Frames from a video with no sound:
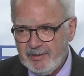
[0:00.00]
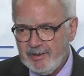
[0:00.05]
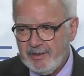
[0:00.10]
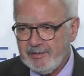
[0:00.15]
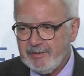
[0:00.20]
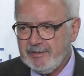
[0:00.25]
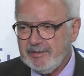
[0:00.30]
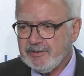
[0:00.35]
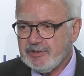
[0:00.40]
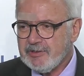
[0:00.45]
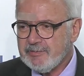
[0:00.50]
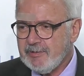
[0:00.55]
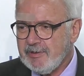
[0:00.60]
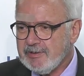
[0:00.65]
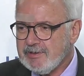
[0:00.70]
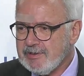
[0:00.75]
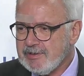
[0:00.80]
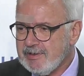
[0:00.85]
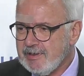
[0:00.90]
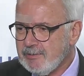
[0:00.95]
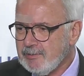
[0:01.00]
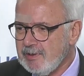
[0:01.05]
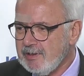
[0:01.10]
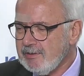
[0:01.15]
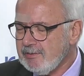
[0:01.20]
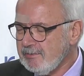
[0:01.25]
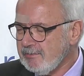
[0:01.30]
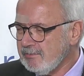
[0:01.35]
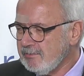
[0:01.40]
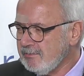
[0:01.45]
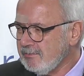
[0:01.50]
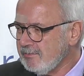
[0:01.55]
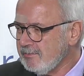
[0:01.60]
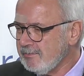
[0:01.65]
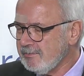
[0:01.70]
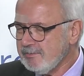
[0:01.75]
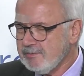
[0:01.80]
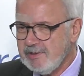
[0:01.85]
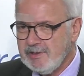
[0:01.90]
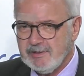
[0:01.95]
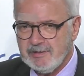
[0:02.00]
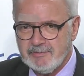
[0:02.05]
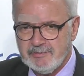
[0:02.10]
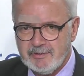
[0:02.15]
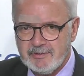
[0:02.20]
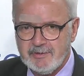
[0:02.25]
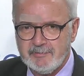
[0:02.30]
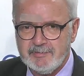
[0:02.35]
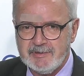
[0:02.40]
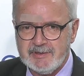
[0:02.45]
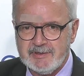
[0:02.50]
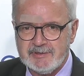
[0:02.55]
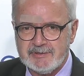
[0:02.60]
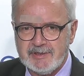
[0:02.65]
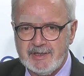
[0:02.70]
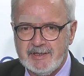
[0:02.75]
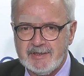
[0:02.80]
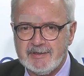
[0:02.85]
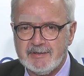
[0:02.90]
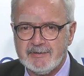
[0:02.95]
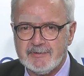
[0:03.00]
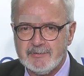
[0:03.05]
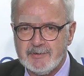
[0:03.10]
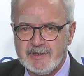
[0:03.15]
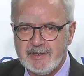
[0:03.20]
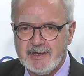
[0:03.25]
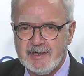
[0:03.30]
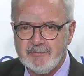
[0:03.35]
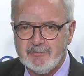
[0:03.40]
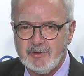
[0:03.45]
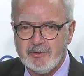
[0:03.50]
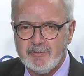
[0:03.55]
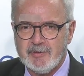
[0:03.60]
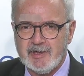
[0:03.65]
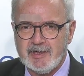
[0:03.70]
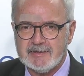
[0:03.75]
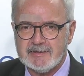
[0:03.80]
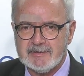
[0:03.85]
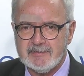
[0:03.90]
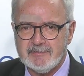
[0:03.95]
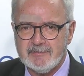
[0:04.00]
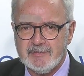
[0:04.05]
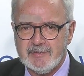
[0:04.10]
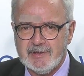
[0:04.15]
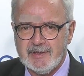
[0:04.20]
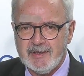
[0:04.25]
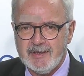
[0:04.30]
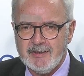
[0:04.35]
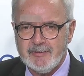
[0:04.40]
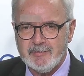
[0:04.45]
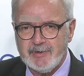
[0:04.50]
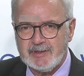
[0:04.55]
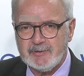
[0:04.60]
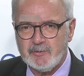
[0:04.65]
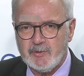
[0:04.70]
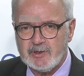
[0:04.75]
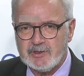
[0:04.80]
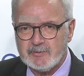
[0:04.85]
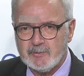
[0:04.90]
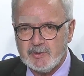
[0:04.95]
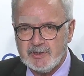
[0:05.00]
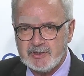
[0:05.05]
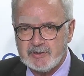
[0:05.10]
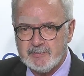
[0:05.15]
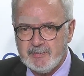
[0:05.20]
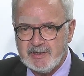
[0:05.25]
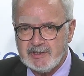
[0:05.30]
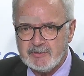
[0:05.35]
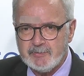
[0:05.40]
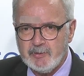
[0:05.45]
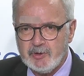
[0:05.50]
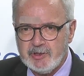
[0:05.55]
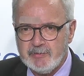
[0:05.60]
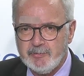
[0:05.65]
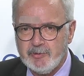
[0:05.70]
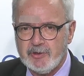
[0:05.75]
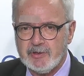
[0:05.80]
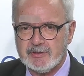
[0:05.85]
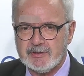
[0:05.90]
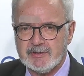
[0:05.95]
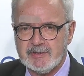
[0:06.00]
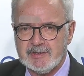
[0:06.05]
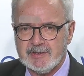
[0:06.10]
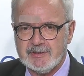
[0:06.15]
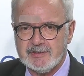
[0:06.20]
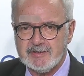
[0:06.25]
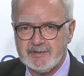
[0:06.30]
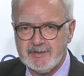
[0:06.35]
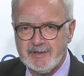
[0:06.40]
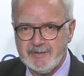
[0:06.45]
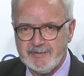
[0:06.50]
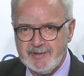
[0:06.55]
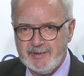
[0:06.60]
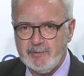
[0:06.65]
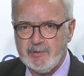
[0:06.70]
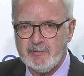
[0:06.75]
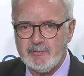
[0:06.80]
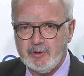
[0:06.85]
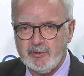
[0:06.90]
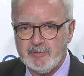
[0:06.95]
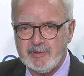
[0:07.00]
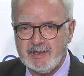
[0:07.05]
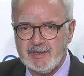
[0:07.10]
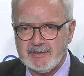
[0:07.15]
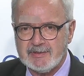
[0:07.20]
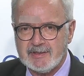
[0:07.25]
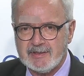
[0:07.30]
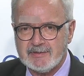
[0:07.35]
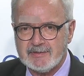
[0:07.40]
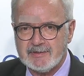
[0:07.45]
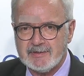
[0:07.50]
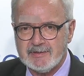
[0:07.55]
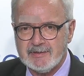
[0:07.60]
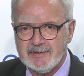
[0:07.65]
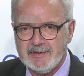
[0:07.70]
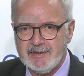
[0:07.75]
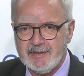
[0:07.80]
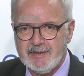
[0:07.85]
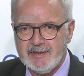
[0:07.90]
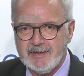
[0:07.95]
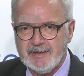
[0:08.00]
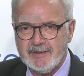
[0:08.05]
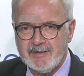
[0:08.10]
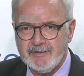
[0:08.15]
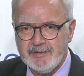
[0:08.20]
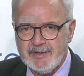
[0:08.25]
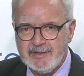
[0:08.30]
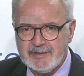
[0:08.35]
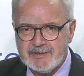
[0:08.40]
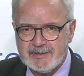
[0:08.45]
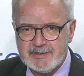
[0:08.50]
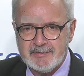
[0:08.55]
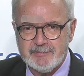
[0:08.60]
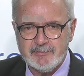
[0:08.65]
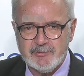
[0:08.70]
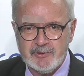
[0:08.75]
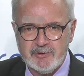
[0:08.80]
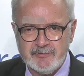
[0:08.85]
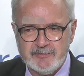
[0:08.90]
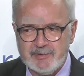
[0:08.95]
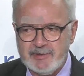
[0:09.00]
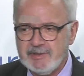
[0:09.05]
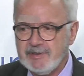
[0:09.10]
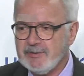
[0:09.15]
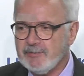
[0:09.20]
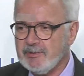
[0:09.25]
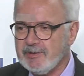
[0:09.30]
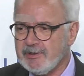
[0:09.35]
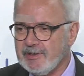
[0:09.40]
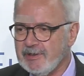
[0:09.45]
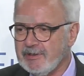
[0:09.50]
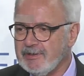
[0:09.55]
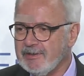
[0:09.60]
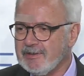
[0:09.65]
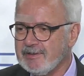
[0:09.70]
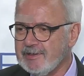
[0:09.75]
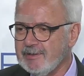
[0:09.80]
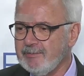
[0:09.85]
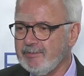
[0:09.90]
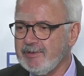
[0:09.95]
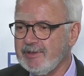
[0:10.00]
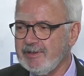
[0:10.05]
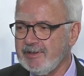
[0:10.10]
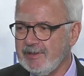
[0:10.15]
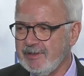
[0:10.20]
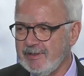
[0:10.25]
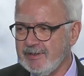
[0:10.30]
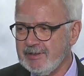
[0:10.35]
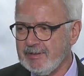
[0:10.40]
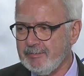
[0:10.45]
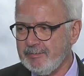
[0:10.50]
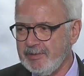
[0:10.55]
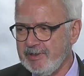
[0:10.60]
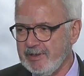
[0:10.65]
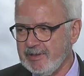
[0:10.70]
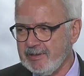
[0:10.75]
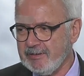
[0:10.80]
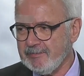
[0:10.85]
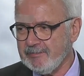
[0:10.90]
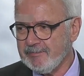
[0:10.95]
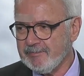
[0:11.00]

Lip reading: And in his response, he said, well, you're completely right. We can mobilize them. But what is much more important is they will mobilize us. This movement will not simply disappear.